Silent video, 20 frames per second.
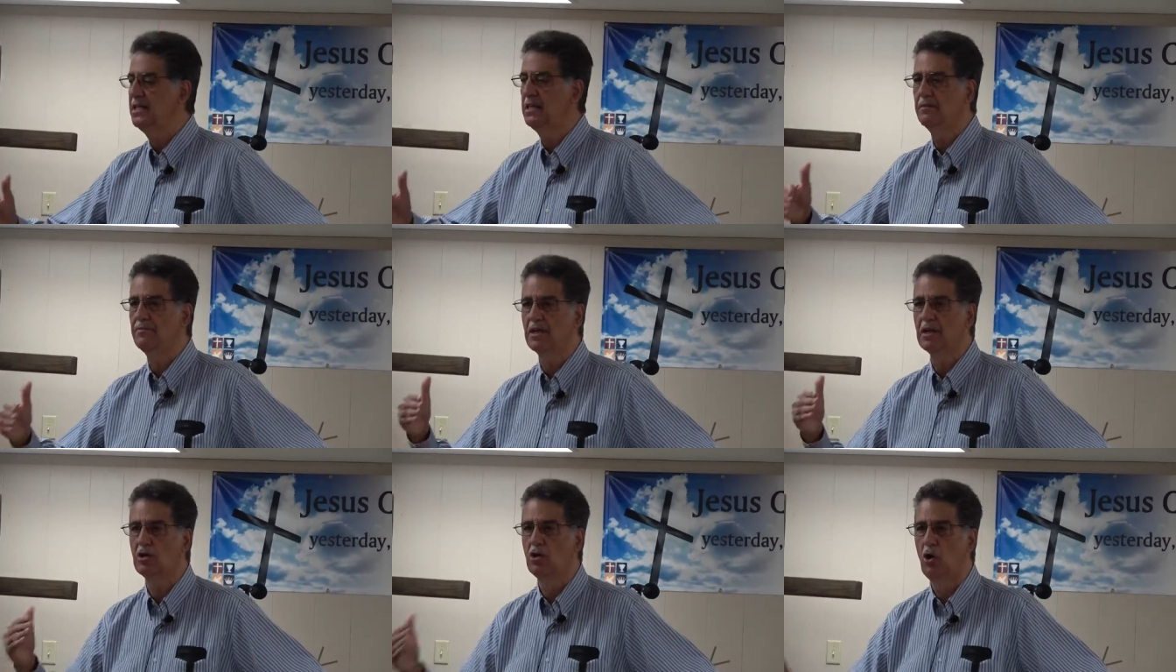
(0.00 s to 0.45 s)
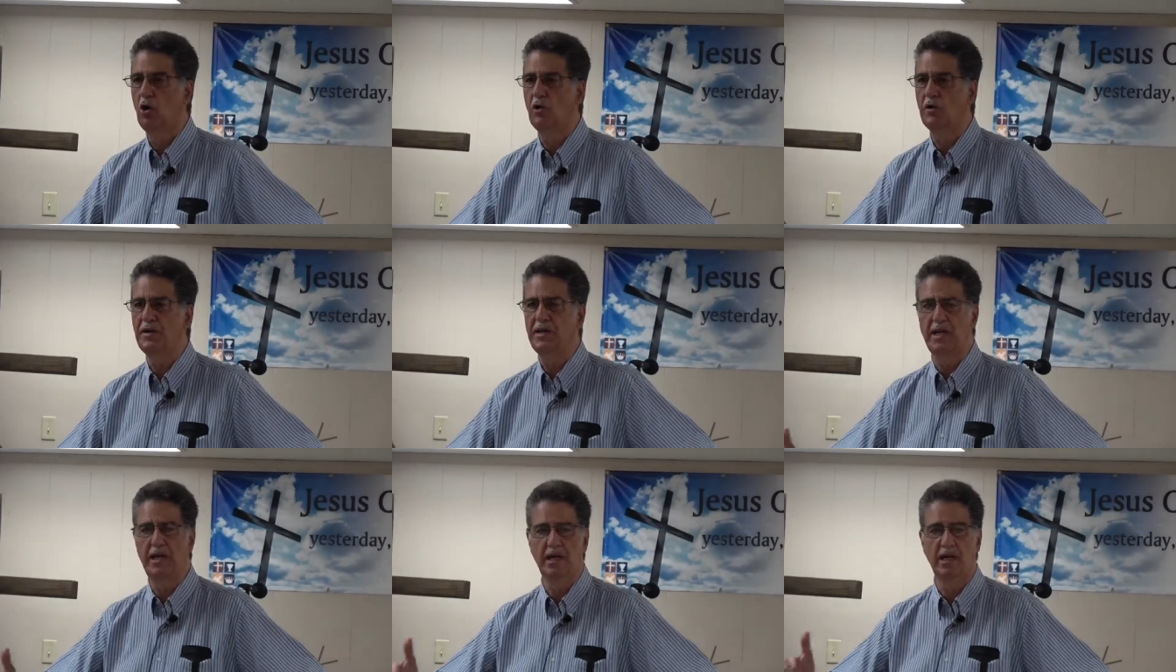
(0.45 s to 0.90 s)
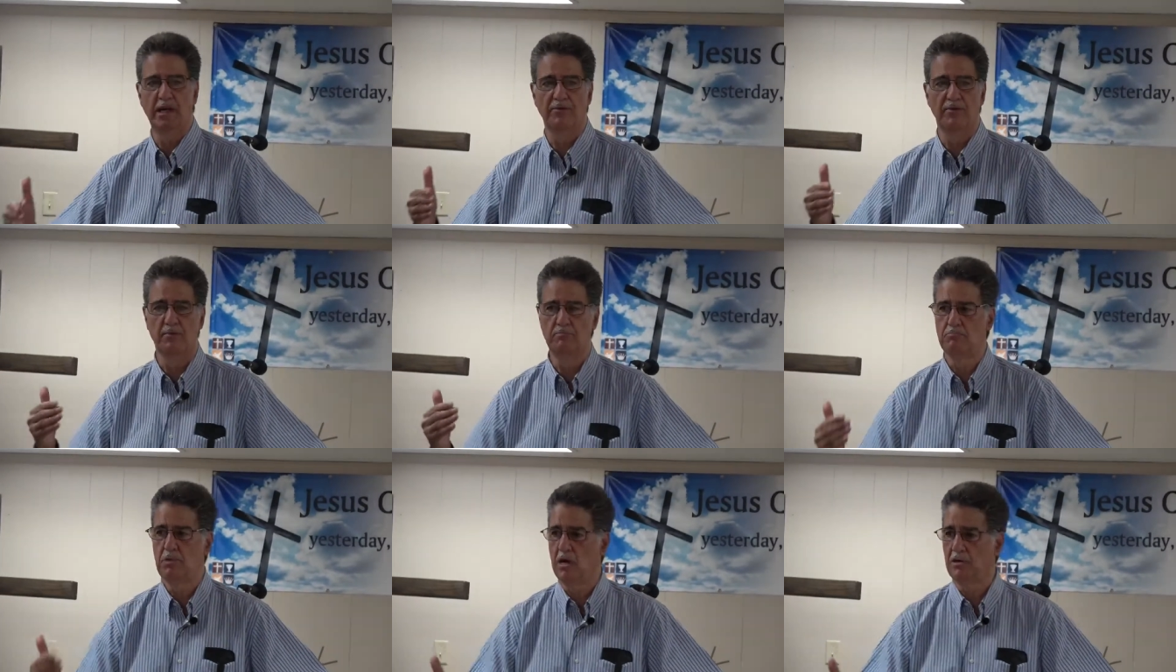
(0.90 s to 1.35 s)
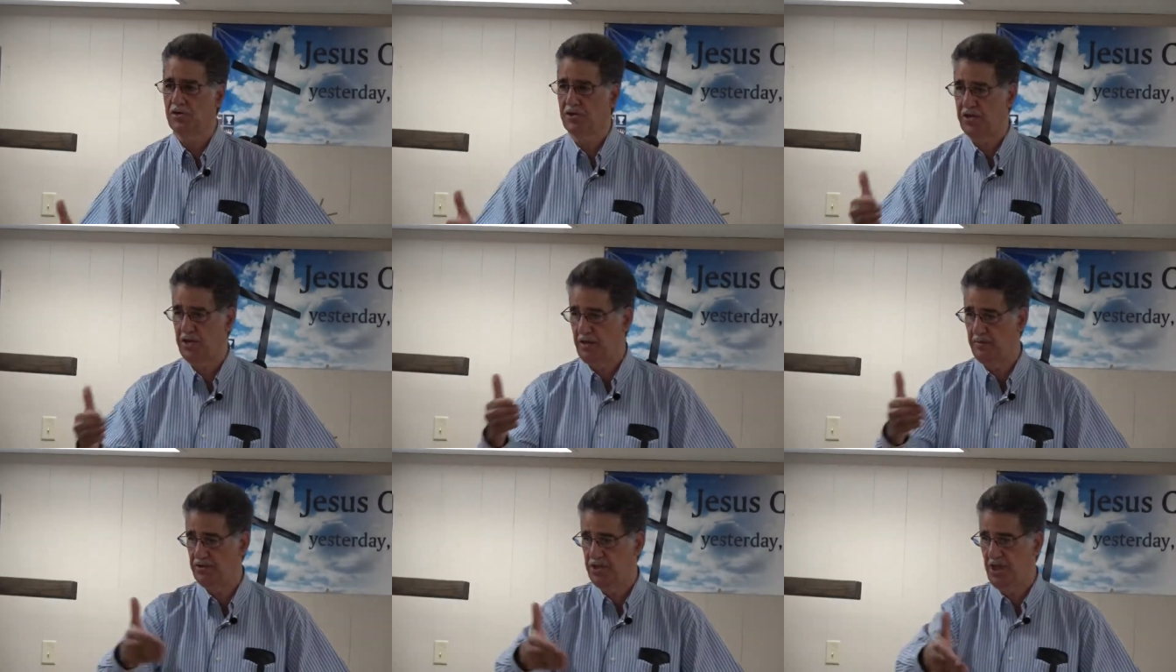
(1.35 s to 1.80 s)
and of the glory and of the
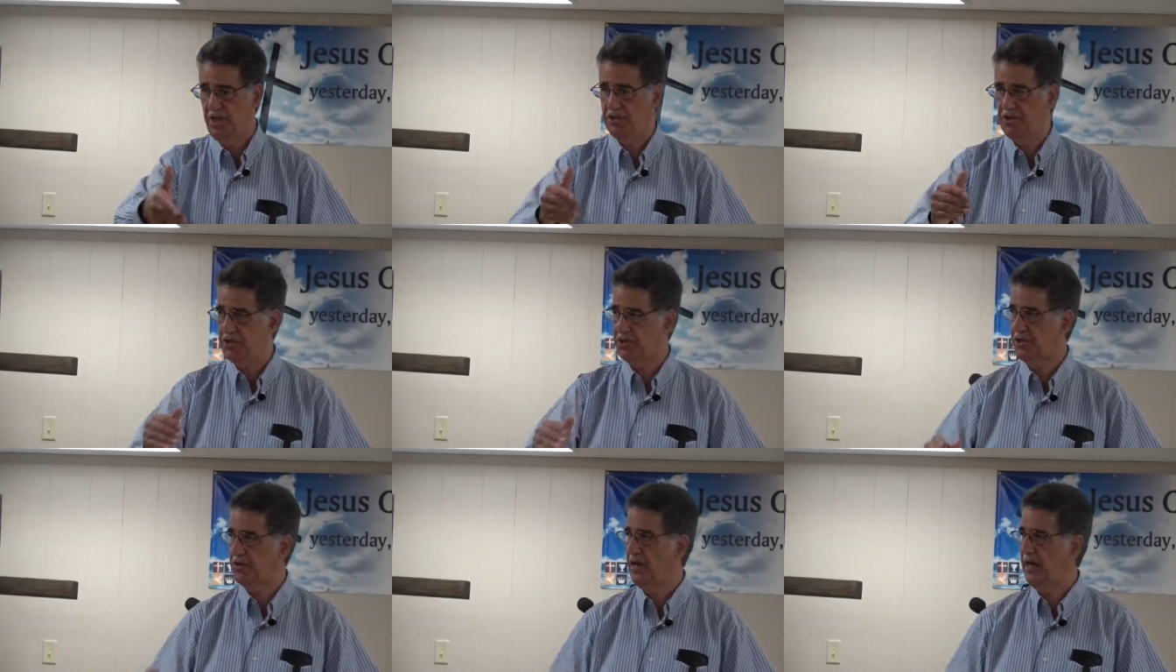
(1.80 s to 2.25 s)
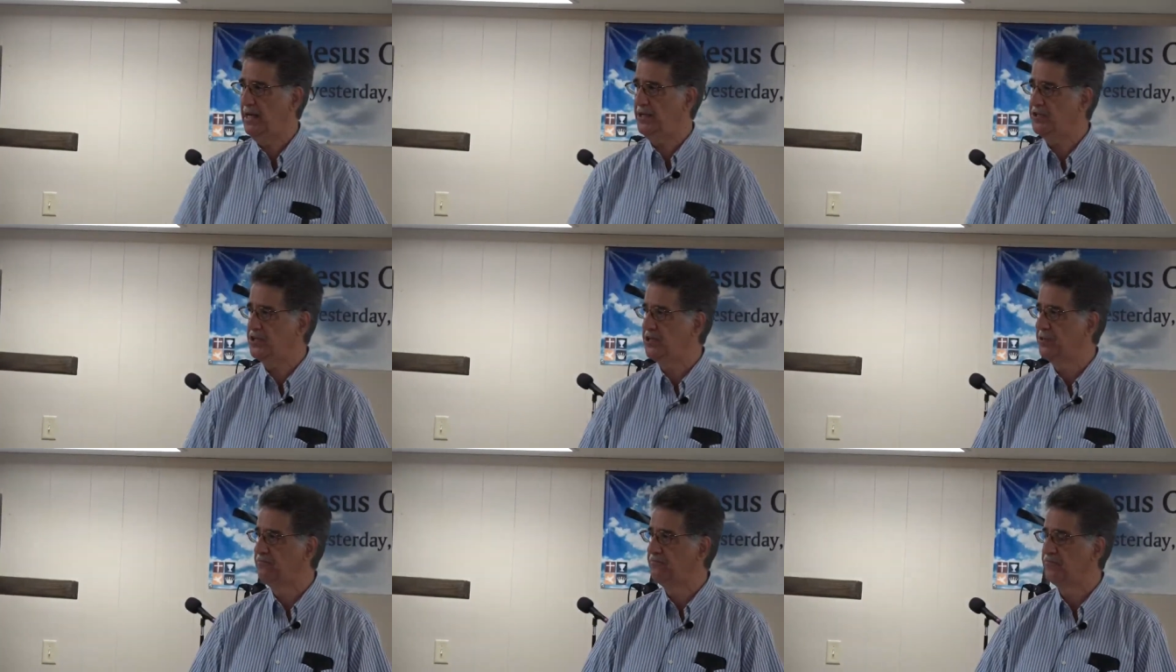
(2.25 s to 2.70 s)
mercy of Jesus Christ.